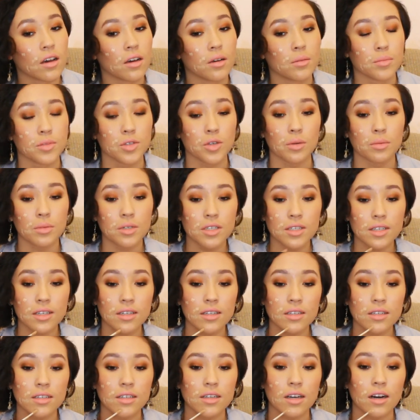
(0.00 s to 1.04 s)
So I'm just
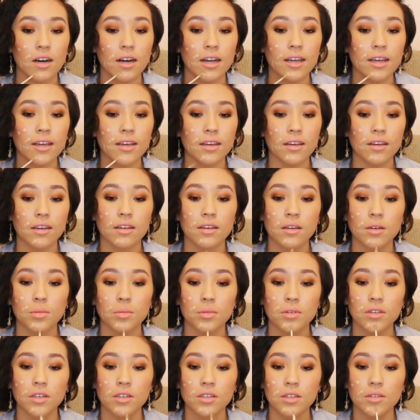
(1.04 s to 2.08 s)
going to dot it. I'm
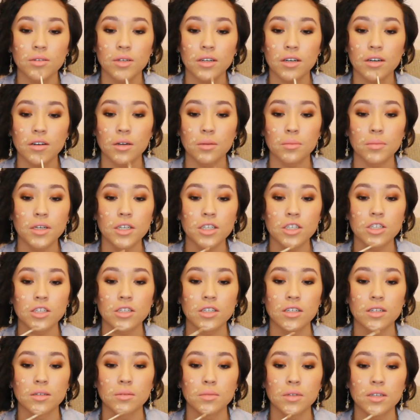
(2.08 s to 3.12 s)
going to do it on my
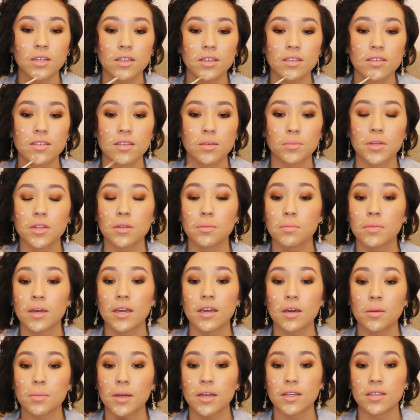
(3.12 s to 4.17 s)
chin because some of the
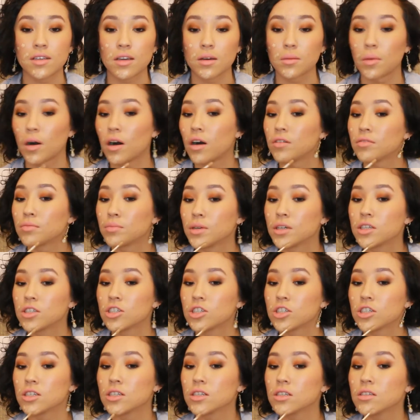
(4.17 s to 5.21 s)
makeup has come off my
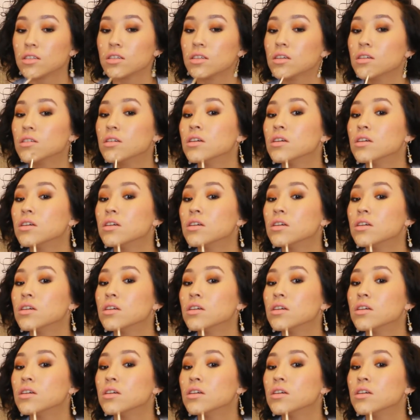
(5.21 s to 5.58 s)
chin.